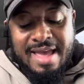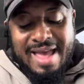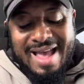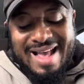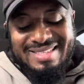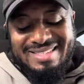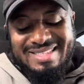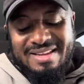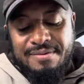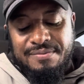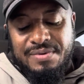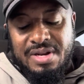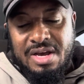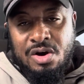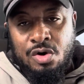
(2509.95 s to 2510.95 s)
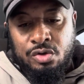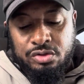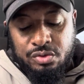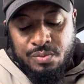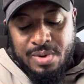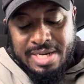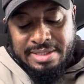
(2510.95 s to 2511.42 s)
Aston Villa
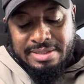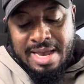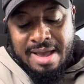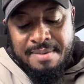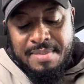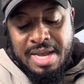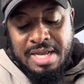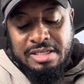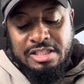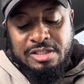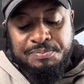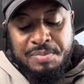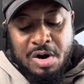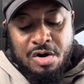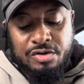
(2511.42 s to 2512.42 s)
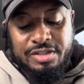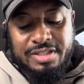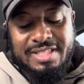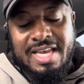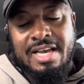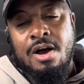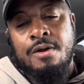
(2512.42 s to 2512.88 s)
host West Ham. And Spurs
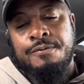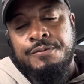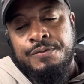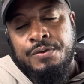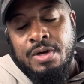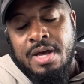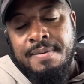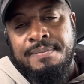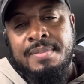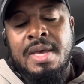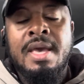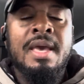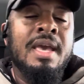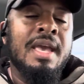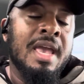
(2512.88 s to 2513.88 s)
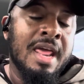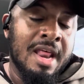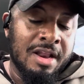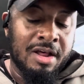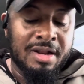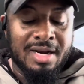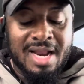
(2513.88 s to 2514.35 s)
take on Fulham in
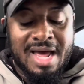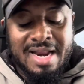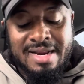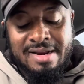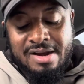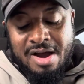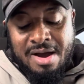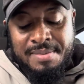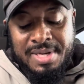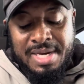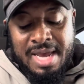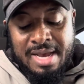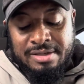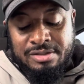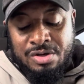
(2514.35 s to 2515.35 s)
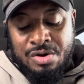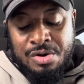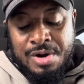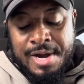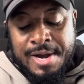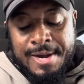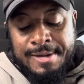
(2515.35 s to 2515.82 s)
another London derby there.
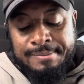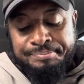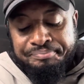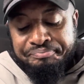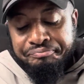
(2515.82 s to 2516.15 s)
So,